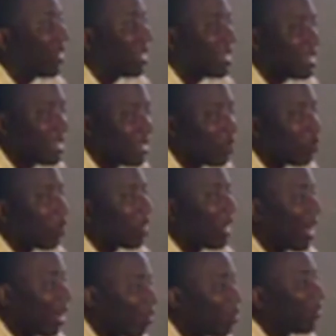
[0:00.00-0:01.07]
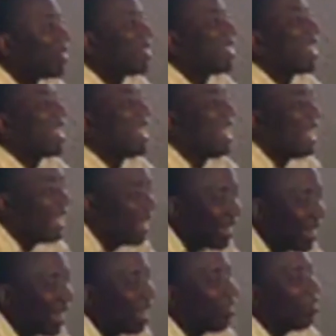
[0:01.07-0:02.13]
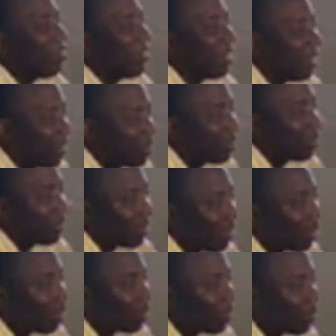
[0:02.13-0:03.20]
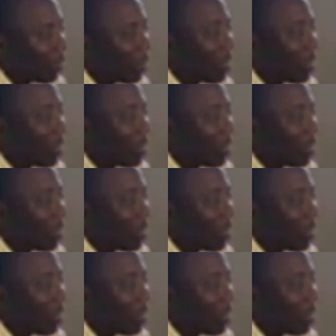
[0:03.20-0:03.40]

this is what happened in every election cycle